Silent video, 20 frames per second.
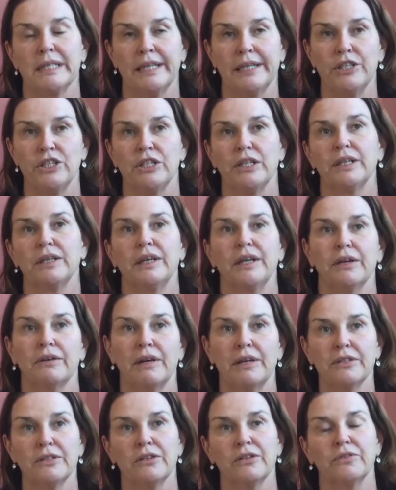teaching near
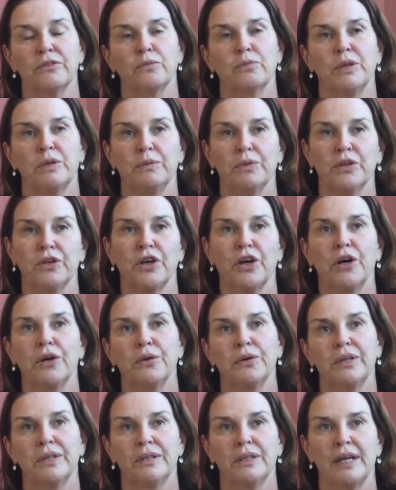us, often we would
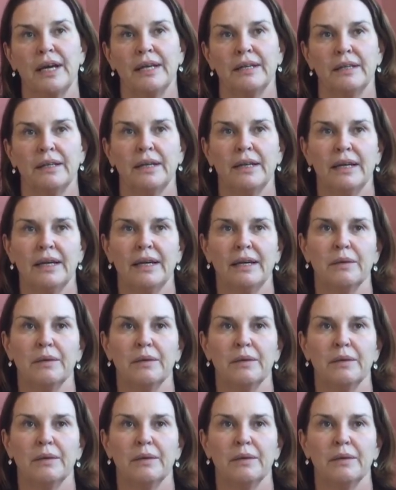go and